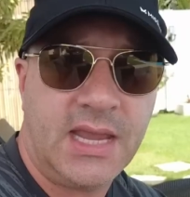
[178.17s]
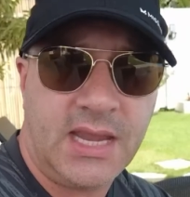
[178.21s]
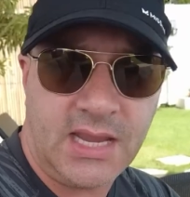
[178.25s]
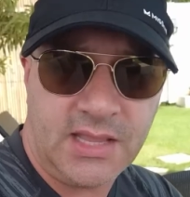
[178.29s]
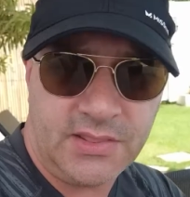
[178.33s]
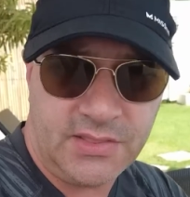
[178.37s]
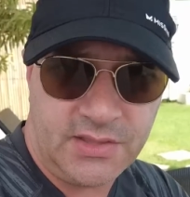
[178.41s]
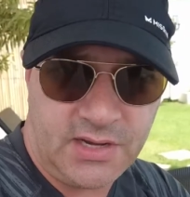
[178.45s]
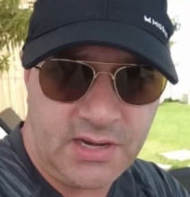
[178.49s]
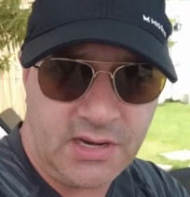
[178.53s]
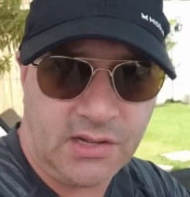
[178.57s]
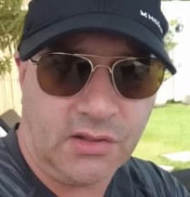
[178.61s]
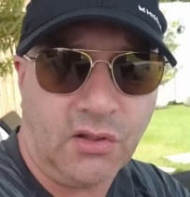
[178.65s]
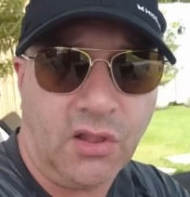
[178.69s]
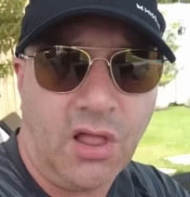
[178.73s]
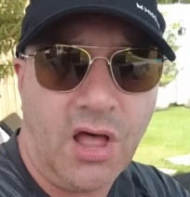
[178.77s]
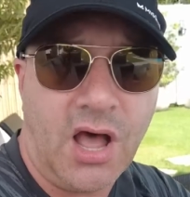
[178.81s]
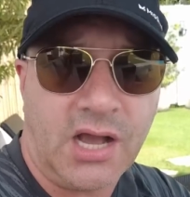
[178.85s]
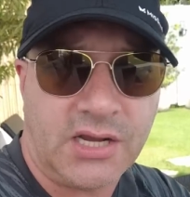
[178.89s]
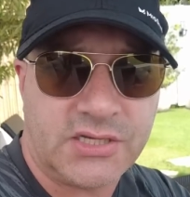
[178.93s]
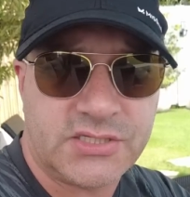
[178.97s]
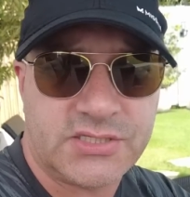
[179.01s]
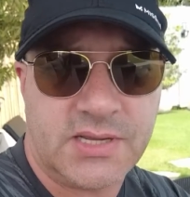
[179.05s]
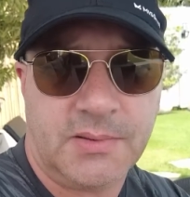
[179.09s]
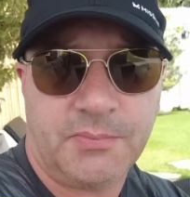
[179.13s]
And then it
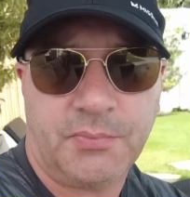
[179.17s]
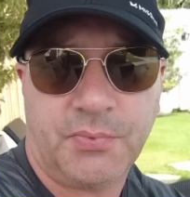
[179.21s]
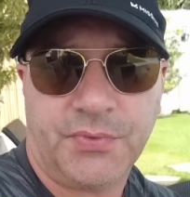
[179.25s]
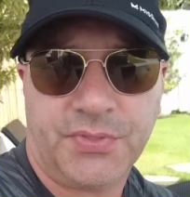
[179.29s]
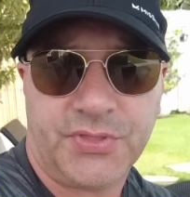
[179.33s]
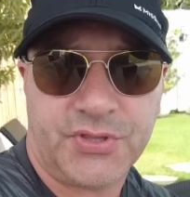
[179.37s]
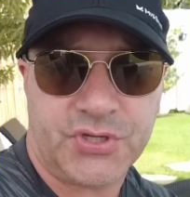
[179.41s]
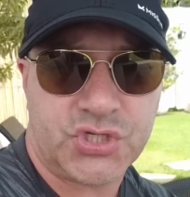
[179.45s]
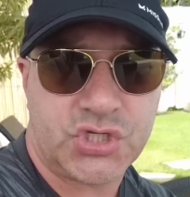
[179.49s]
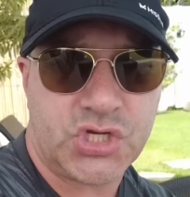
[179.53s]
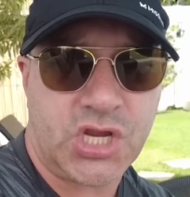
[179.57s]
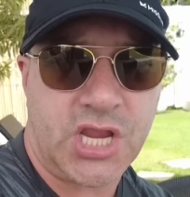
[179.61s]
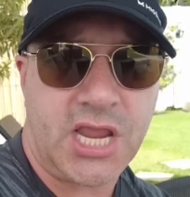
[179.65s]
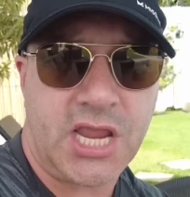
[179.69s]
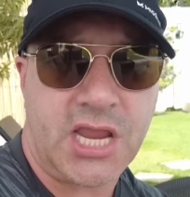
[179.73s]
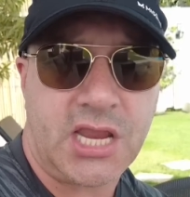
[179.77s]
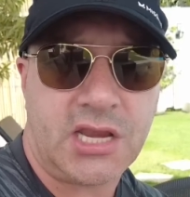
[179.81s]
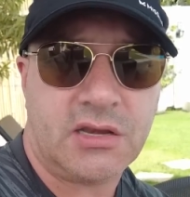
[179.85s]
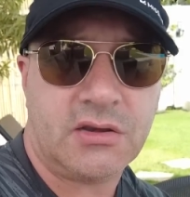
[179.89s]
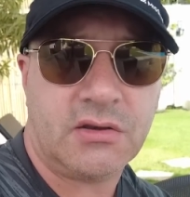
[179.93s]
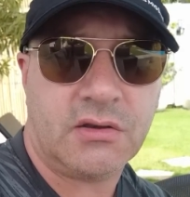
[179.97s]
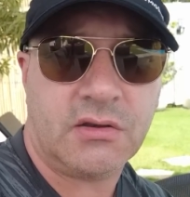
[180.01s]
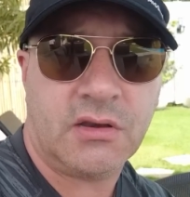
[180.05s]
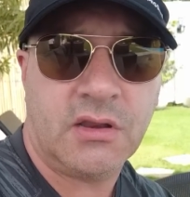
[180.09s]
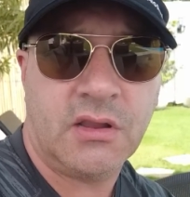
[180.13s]
locks up with a
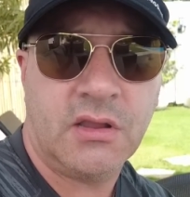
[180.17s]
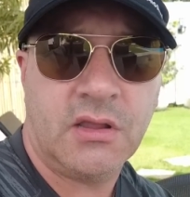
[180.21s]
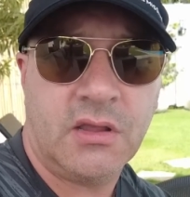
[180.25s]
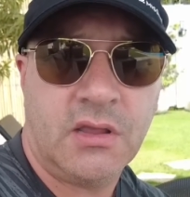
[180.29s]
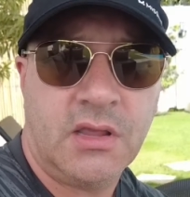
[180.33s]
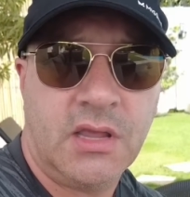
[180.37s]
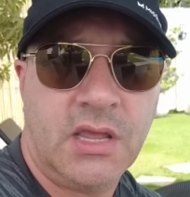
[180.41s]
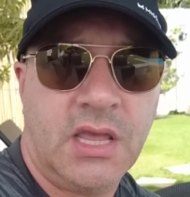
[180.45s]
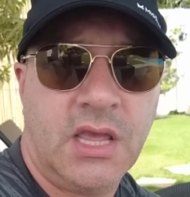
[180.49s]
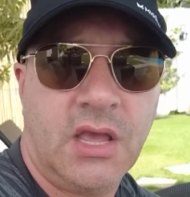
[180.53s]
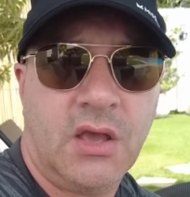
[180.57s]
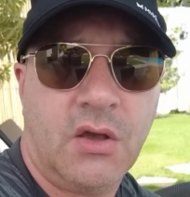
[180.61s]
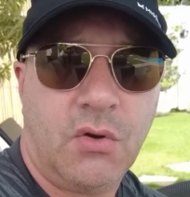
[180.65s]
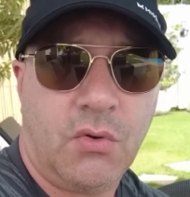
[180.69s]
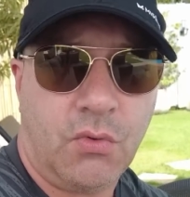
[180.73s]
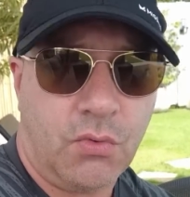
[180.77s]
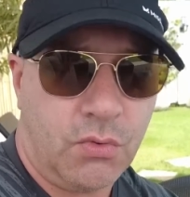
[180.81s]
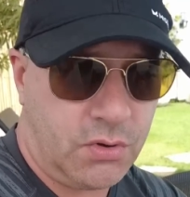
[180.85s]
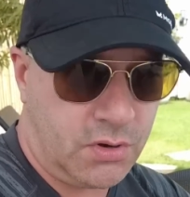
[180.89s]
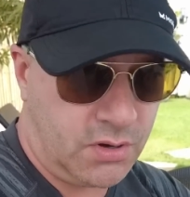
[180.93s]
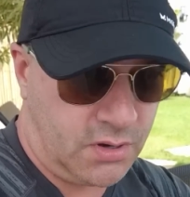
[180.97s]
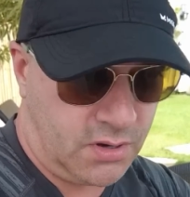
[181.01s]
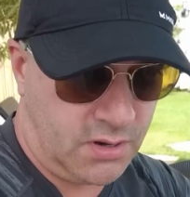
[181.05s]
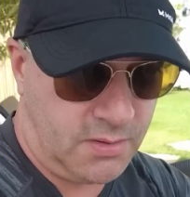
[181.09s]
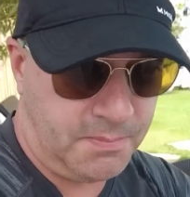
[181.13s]
chain
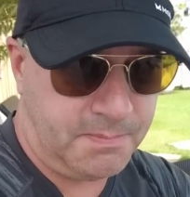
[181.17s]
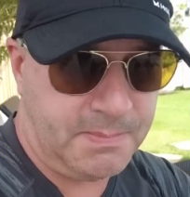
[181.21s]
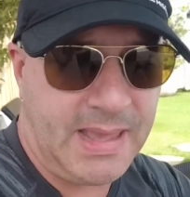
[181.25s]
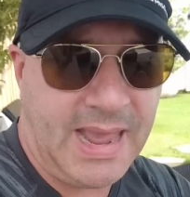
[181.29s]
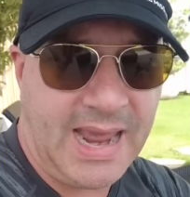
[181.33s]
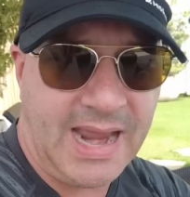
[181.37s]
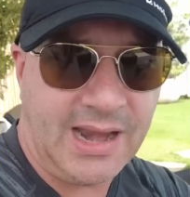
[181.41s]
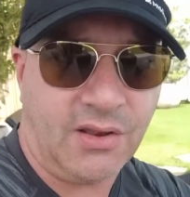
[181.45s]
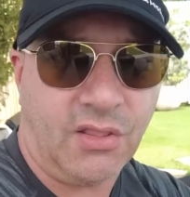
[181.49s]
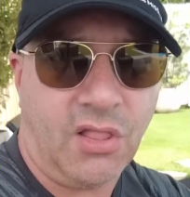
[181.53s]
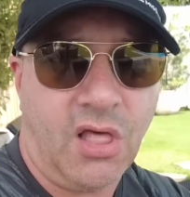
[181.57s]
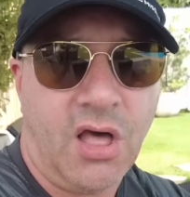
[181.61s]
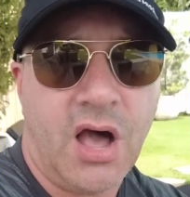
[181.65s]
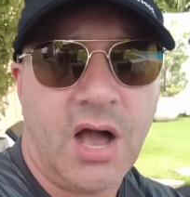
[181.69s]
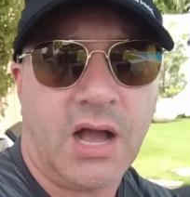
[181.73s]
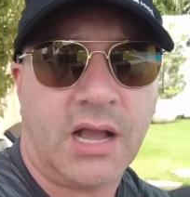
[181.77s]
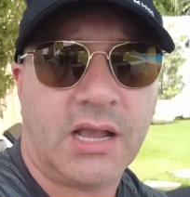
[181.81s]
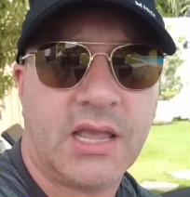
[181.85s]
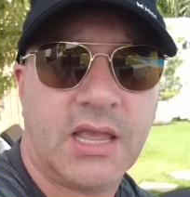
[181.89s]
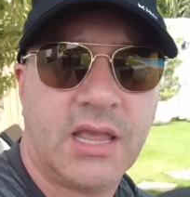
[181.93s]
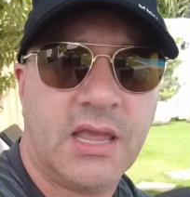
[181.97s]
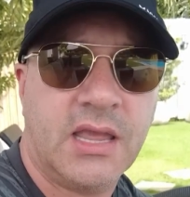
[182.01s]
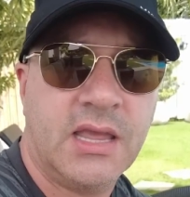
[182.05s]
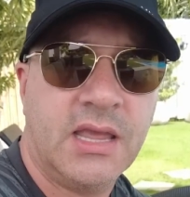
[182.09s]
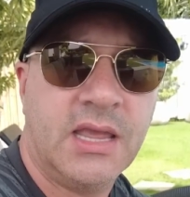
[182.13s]
or a
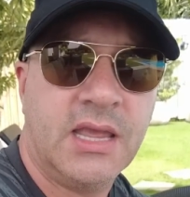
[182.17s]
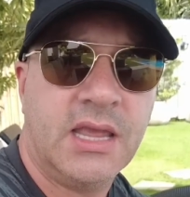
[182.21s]
padlock.